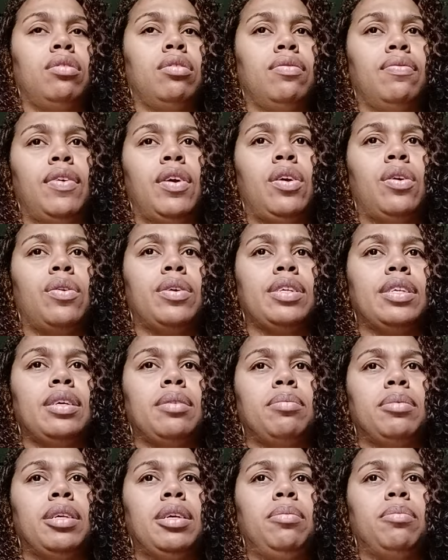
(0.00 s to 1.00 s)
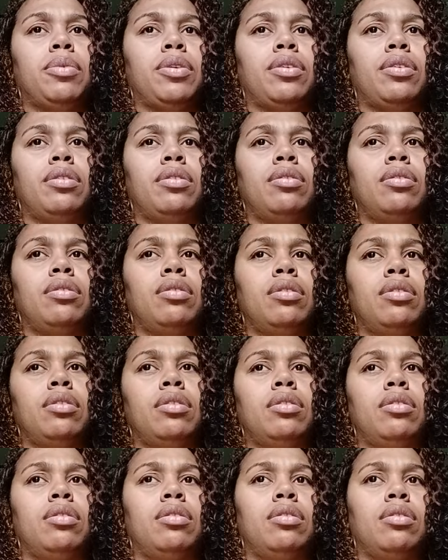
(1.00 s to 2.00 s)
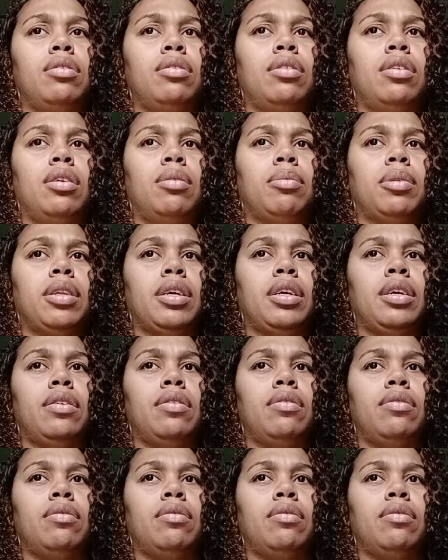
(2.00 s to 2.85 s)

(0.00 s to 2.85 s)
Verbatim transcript: Virgo is September, Late.